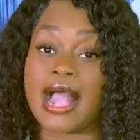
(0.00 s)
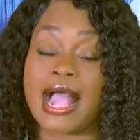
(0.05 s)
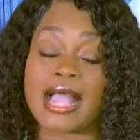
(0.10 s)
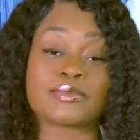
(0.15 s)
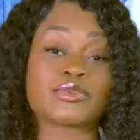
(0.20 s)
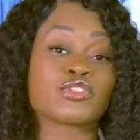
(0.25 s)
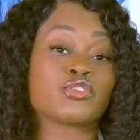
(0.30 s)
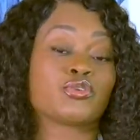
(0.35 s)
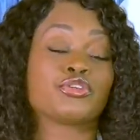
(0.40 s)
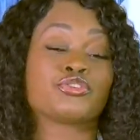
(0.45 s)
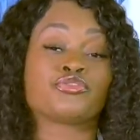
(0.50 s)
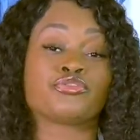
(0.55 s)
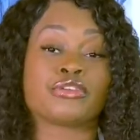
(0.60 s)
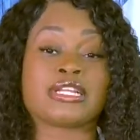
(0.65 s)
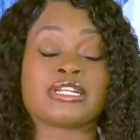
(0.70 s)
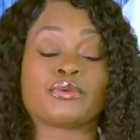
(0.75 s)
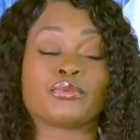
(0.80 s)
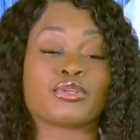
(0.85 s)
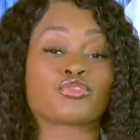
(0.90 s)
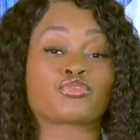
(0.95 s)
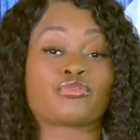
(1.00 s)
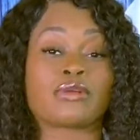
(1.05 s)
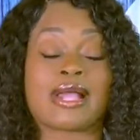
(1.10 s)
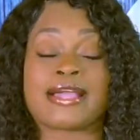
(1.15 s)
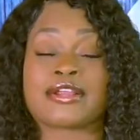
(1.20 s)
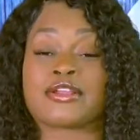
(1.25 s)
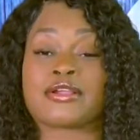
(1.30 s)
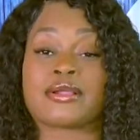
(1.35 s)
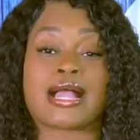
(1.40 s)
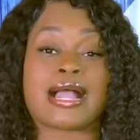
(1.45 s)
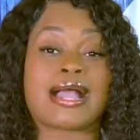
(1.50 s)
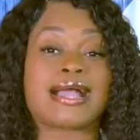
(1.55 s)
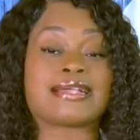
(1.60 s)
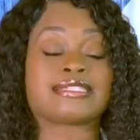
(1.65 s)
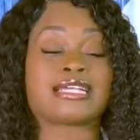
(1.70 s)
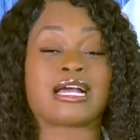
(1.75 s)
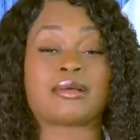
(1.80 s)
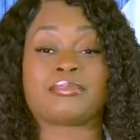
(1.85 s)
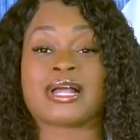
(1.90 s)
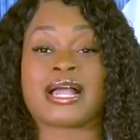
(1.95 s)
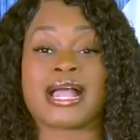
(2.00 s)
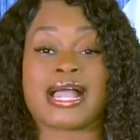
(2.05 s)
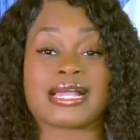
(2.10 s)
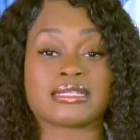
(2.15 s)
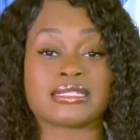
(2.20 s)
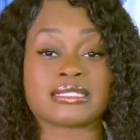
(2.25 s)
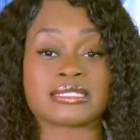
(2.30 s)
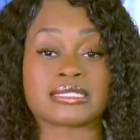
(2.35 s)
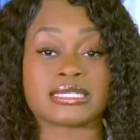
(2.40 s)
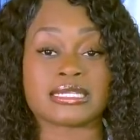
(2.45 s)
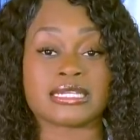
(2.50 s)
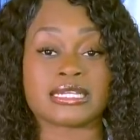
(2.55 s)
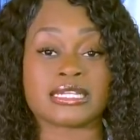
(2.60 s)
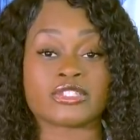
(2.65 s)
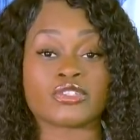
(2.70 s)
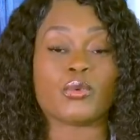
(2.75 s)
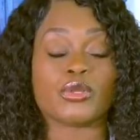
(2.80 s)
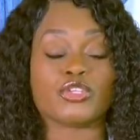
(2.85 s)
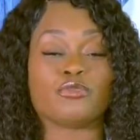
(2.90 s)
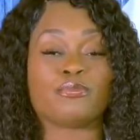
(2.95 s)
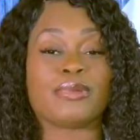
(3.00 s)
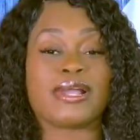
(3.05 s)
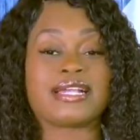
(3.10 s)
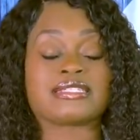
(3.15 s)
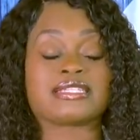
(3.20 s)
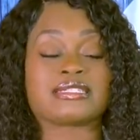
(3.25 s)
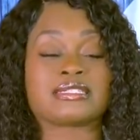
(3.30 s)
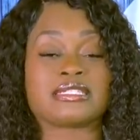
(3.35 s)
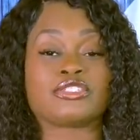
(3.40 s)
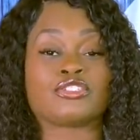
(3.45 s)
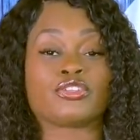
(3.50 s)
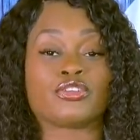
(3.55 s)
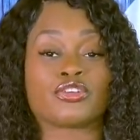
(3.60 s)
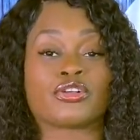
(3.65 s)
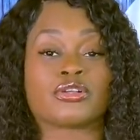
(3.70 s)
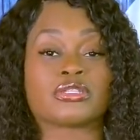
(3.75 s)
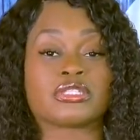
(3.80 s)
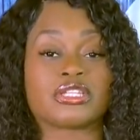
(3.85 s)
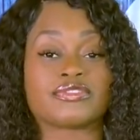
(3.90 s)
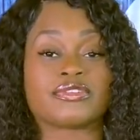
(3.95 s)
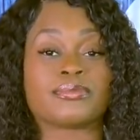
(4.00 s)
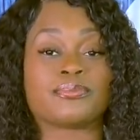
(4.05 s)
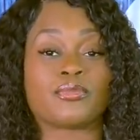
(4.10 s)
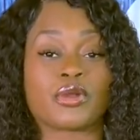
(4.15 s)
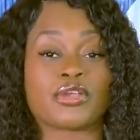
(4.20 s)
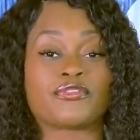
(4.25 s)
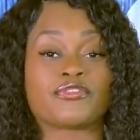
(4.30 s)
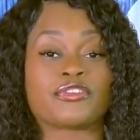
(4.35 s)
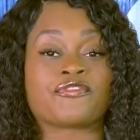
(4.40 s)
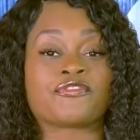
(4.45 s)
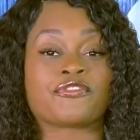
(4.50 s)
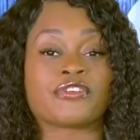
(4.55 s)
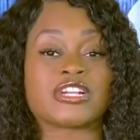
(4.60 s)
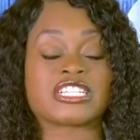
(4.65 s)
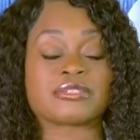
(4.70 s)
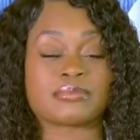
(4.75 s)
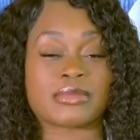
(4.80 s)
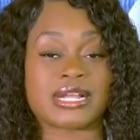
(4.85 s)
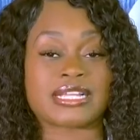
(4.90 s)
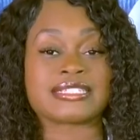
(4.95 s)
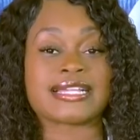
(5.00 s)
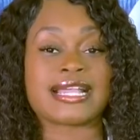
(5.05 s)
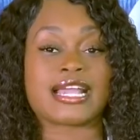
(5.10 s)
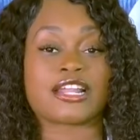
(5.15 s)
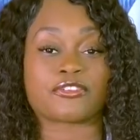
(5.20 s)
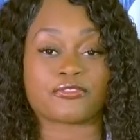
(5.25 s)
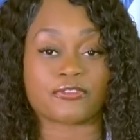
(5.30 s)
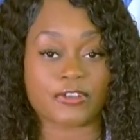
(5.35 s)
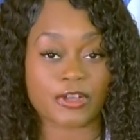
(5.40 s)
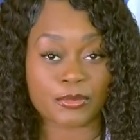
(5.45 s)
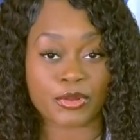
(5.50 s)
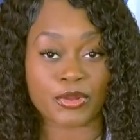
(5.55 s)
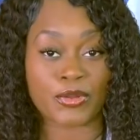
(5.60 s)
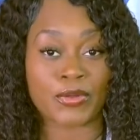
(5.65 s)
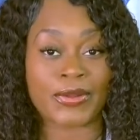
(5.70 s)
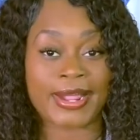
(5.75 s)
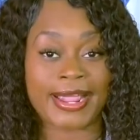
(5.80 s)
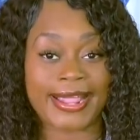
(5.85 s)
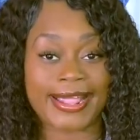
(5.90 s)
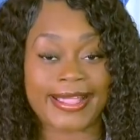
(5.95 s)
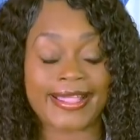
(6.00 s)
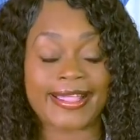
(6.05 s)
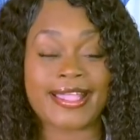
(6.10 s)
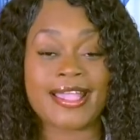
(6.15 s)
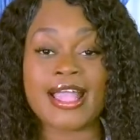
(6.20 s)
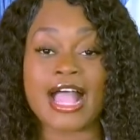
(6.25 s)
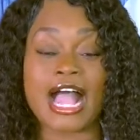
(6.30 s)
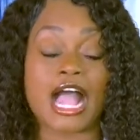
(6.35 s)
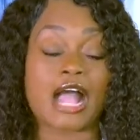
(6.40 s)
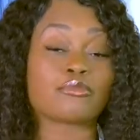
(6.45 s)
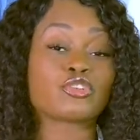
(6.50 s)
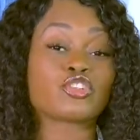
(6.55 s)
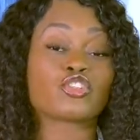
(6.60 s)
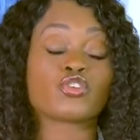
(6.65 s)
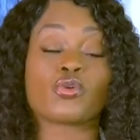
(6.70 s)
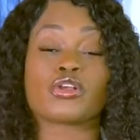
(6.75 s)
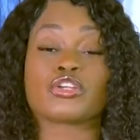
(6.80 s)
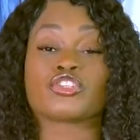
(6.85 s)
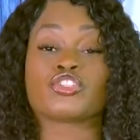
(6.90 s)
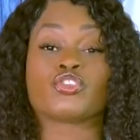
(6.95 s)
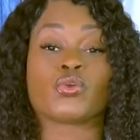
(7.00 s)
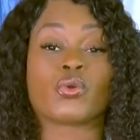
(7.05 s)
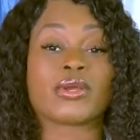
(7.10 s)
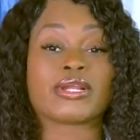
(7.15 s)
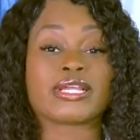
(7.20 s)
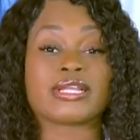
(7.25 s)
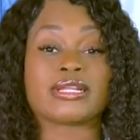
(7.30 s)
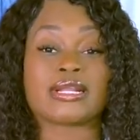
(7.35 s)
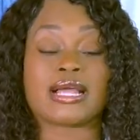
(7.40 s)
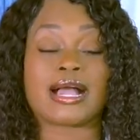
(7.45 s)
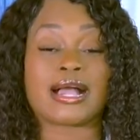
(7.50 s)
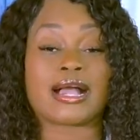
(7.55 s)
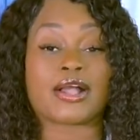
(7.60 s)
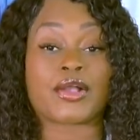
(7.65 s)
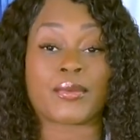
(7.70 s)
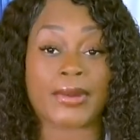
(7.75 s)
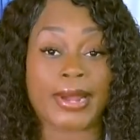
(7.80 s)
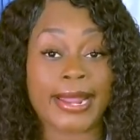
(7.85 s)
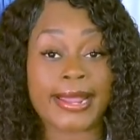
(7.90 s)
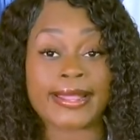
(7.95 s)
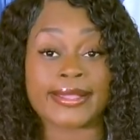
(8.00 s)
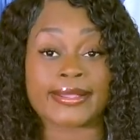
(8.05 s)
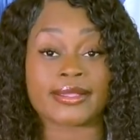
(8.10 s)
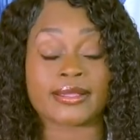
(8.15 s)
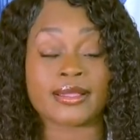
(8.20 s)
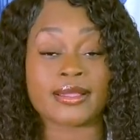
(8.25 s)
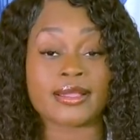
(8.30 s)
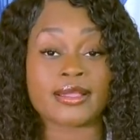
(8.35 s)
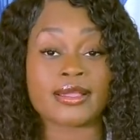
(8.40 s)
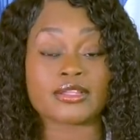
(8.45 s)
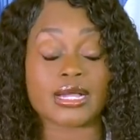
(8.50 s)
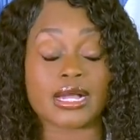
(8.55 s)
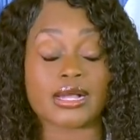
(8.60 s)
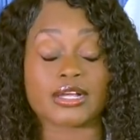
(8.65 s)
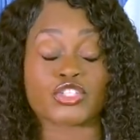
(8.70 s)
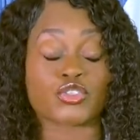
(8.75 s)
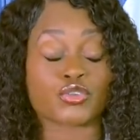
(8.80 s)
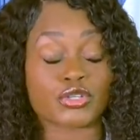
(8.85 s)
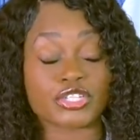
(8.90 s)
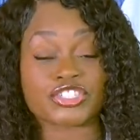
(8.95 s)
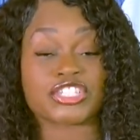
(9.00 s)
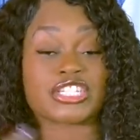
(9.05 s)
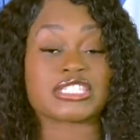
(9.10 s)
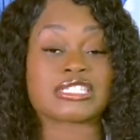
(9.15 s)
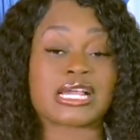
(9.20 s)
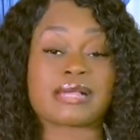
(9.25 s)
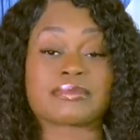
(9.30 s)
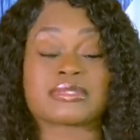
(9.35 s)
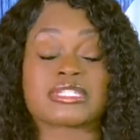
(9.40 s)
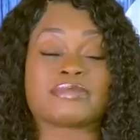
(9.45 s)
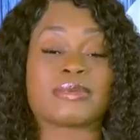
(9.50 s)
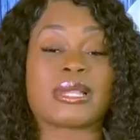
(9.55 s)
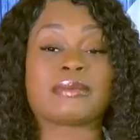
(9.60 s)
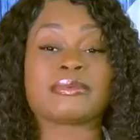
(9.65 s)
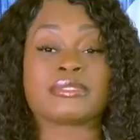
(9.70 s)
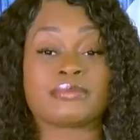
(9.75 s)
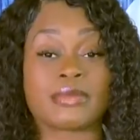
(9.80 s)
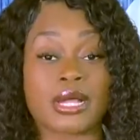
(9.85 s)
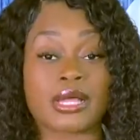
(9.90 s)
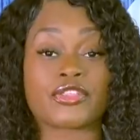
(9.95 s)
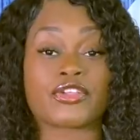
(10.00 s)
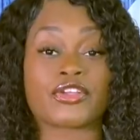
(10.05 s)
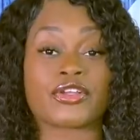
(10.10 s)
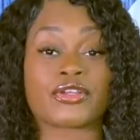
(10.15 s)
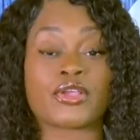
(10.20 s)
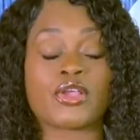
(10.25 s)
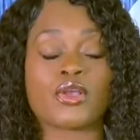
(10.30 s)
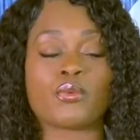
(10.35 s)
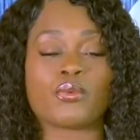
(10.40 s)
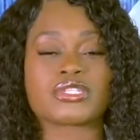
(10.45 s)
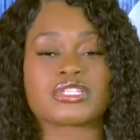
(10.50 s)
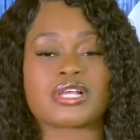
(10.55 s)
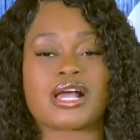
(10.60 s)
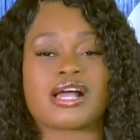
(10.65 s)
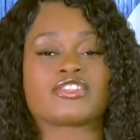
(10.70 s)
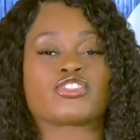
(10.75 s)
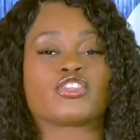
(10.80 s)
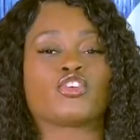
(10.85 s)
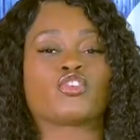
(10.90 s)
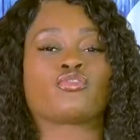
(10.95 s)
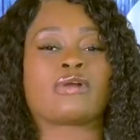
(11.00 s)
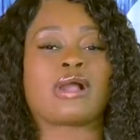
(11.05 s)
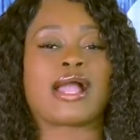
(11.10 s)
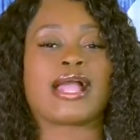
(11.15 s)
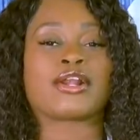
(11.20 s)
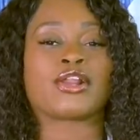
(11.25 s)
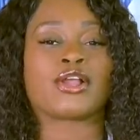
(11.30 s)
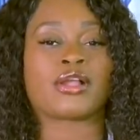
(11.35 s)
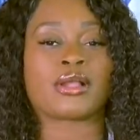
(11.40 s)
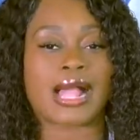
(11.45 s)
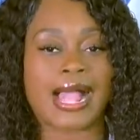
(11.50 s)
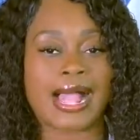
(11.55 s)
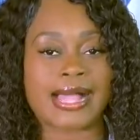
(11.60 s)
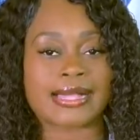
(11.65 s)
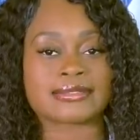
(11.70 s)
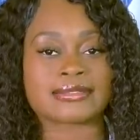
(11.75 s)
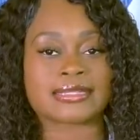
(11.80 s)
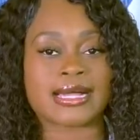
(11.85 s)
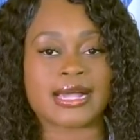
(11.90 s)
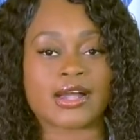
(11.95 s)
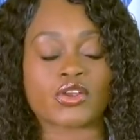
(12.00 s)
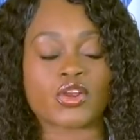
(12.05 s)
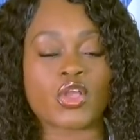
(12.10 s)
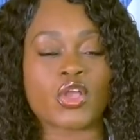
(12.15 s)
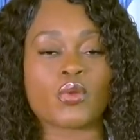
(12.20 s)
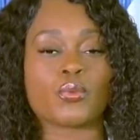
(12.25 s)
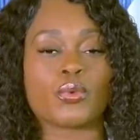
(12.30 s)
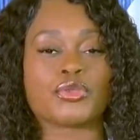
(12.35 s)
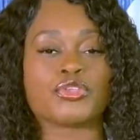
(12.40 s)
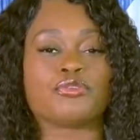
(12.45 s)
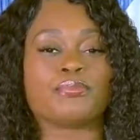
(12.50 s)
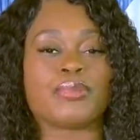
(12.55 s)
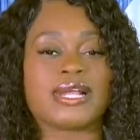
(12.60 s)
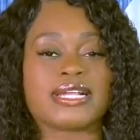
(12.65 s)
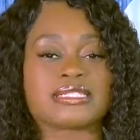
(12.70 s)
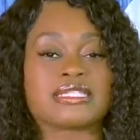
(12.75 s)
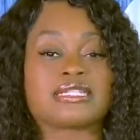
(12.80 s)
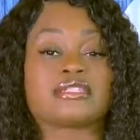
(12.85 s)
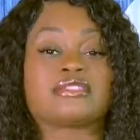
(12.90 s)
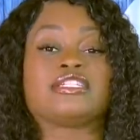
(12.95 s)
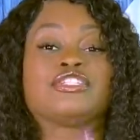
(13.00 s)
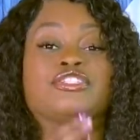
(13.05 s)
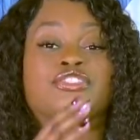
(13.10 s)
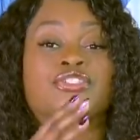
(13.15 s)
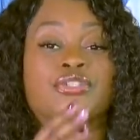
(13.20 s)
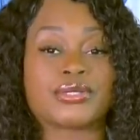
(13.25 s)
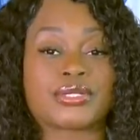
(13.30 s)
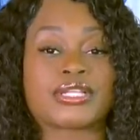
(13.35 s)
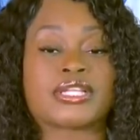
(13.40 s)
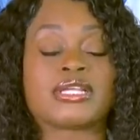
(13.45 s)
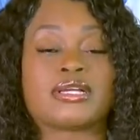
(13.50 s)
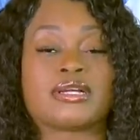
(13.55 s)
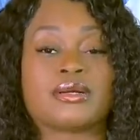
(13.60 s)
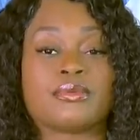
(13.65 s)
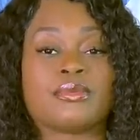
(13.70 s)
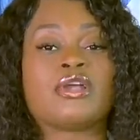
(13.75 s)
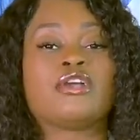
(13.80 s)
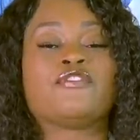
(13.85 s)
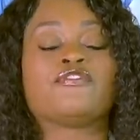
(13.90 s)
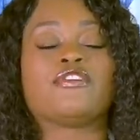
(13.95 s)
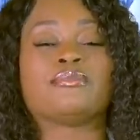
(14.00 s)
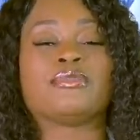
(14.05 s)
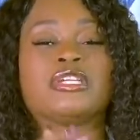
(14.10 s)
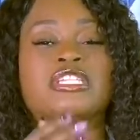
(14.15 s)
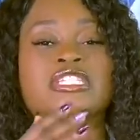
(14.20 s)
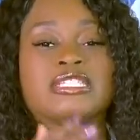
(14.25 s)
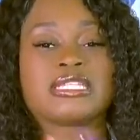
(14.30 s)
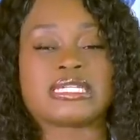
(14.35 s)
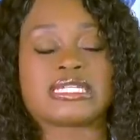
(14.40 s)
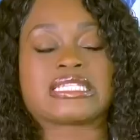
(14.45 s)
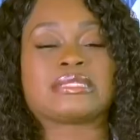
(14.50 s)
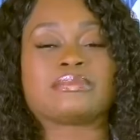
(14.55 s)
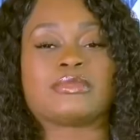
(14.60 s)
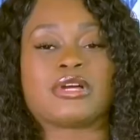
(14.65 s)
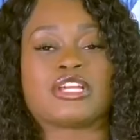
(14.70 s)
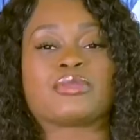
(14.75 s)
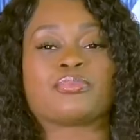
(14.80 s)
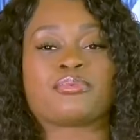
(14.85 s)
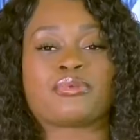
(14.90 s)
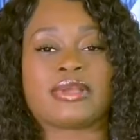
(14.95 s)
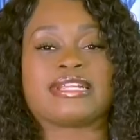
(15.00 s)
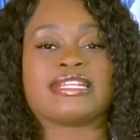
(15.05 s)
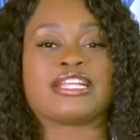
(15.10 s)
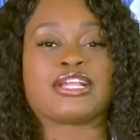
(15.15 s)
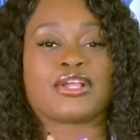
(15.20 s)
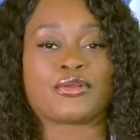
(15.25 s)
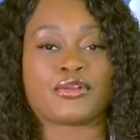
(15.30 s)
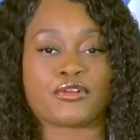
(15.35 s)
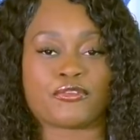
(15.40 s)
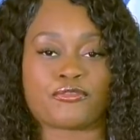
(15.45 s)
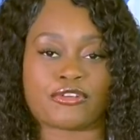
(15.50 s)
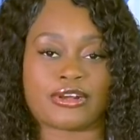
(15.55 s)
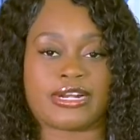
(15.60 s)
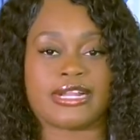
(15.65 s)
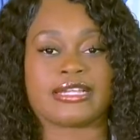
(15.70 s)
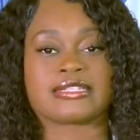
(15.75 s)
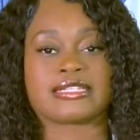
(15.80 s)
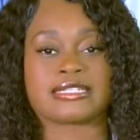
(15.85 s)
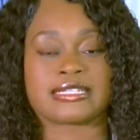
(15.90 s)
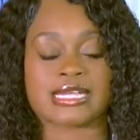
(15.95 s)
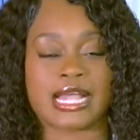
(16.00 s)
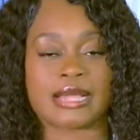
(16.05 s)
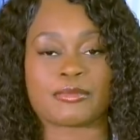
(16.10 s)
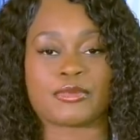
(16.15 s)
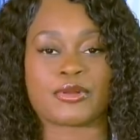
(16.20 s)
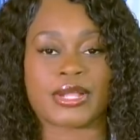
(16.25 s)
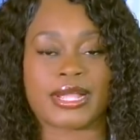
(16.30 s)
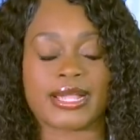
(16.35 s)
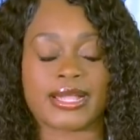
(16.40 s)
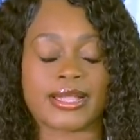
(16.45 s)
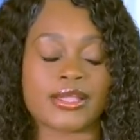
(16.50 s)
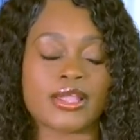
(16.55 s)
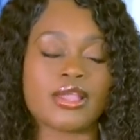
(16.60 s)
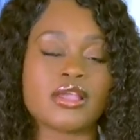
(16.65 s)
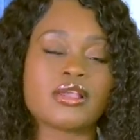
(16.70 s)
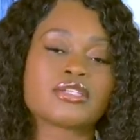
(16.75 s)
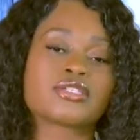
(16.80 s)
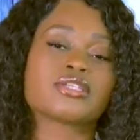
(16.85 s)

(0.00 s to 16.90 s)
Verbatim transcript: I'm sure Trina was crying her eyes out behind the scenes when you basically took her living boyfriend, French Montana, from her, okay? I'm sure Jordan uh, Craig uh, Tristan Thompson's baby's mother was also crying her eyes out when you basically took him from his six month pregnant girlfriend at the time, okay?